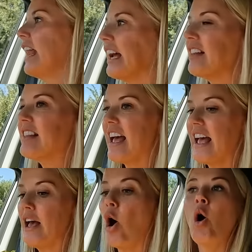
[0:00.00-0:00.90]
Like I
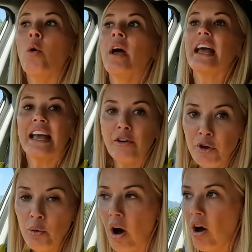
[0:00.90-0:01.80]
say,
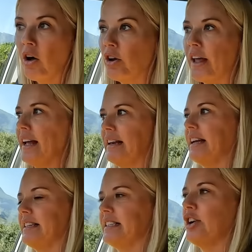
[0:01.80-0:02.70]
if you are looking at
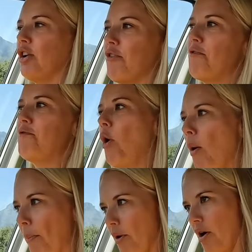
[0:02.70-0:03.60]
like the Tiggo
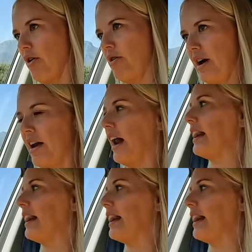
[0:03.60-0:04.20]
4 Pro and